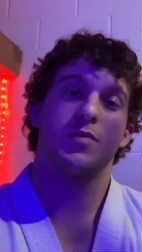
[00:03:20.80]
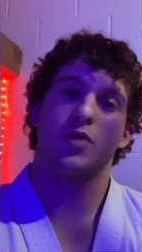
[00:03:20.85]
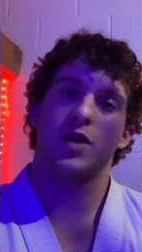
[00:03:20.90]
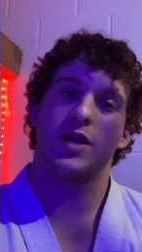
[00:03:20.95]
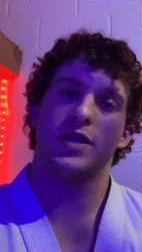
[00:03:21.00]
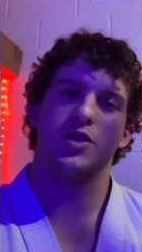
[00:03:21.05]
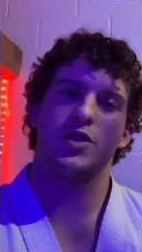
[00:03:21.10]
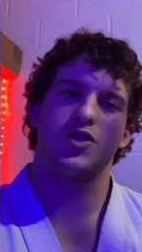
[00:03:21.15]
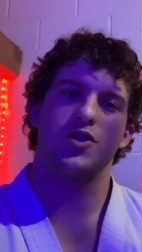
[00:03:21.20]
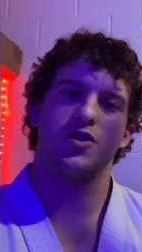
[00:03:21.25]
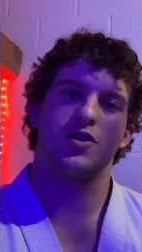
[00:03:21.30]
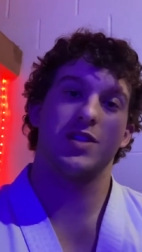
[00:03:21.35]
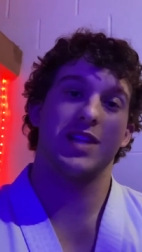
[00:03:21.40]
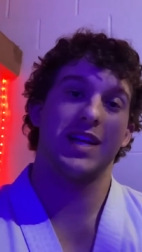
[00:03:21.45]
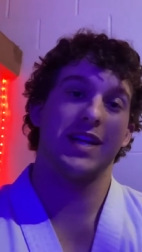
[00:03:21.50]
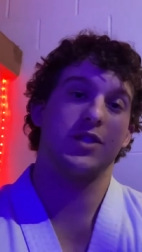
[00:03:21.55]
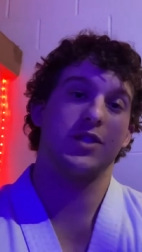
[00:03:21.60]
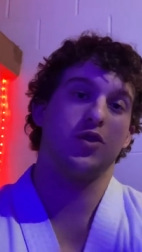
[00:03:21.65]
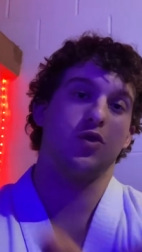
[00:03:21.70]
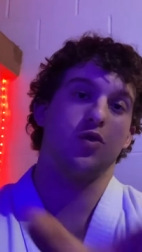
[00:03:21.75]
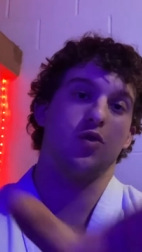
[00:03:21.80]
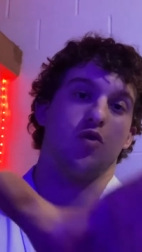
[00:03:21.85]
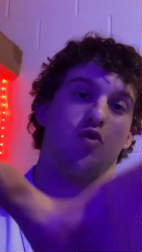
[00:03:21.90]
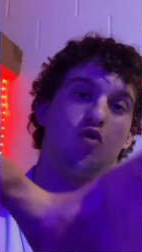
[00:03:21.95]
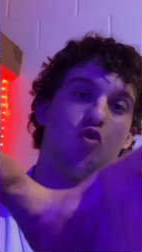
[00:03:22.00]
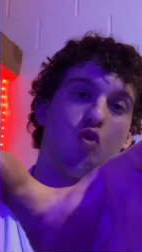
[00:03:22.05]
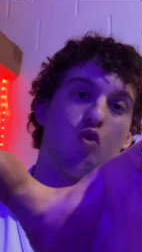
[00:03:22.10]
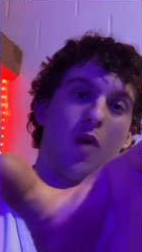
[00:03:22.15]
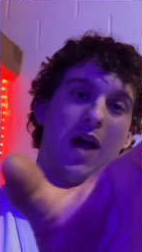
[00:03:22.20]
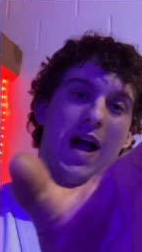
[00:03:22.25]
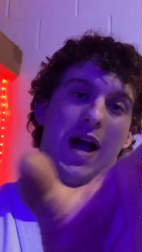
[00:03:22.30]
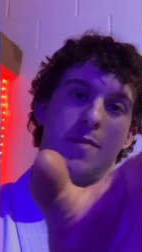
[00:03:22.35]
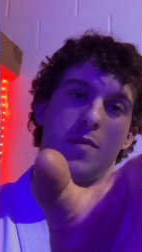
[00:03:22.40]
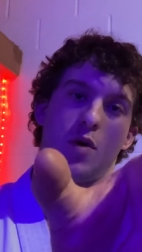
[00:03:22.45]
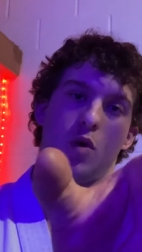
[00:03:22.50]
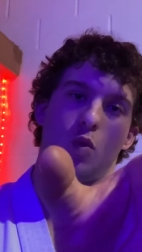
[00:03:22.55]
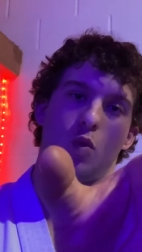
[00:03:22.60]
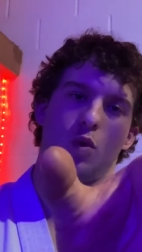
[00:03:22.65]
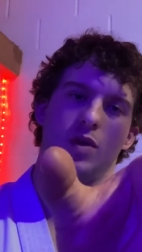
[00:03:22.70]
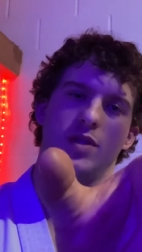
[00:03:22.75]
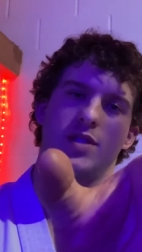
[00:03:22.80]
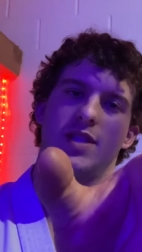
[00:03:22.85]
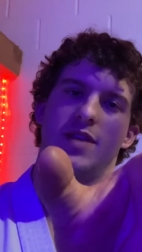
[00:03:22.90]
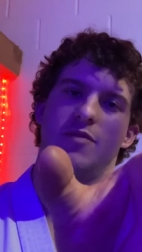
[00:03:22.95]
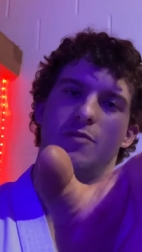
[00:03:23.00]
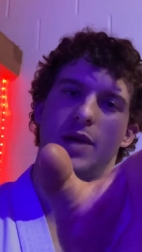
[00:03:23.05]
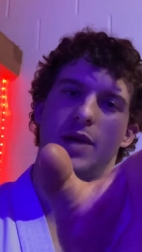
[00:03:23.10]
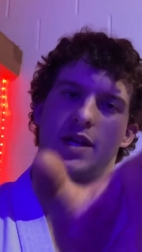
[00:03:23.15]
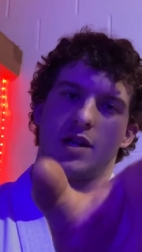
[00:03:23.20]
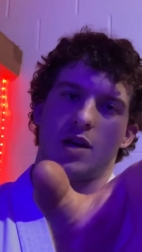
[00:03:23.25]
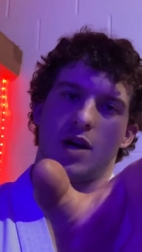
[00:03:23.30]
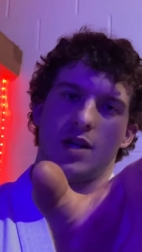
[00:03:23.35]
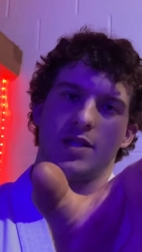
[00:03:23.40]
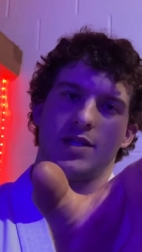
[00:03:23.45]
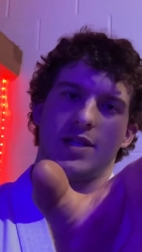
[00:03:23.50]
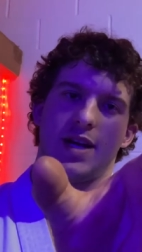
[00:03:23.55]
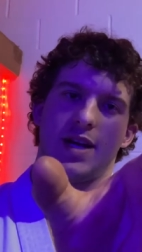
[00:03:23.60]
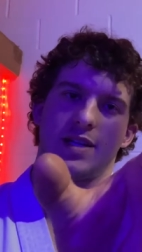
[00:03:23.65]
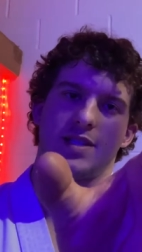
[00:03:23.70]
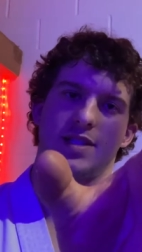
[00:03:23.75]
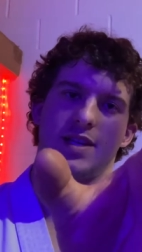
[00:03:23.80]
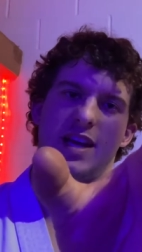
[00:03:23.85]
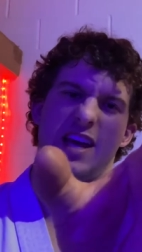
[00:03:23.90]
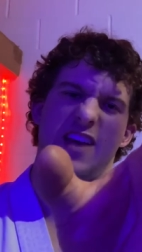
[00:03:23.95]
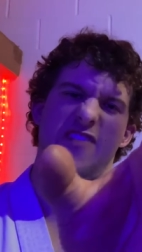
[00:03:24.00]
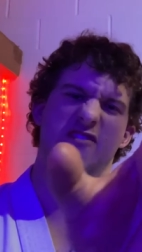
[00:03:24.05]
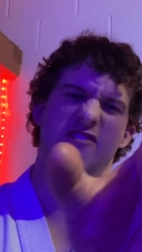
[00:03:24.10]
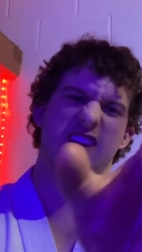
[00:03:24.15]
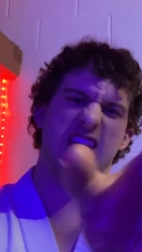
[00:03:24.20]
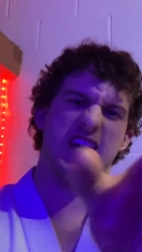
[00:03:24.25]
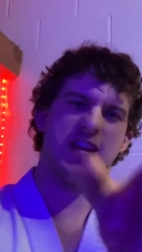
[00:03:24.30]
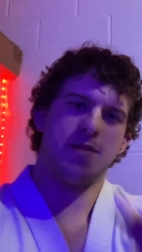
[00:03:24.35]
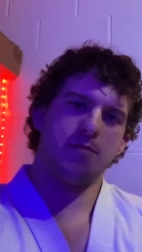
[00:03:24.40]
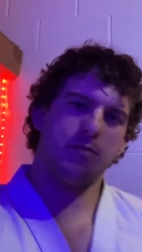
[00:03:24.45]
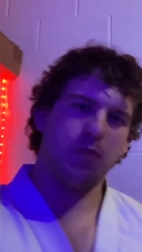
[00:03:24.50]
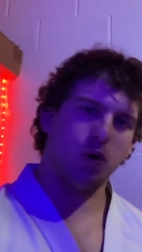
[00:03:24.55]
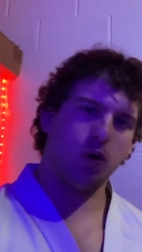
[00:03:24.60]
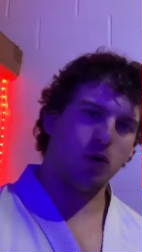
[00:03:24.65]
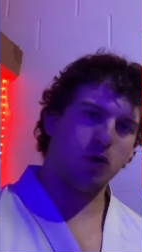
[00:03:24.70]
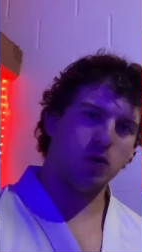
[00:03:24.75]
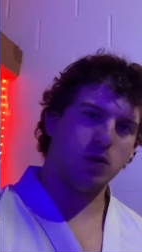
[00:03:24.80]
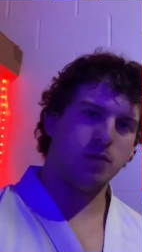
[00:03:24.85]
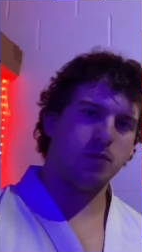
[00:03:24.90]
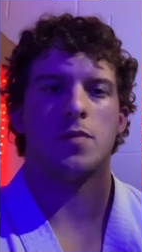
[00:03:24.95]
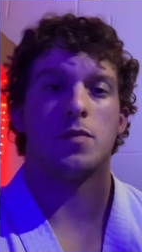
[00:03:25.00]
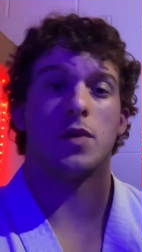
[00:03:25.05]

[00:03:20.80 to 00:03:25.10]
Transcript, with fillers: practitioners like to grab once they've made contact and then pull,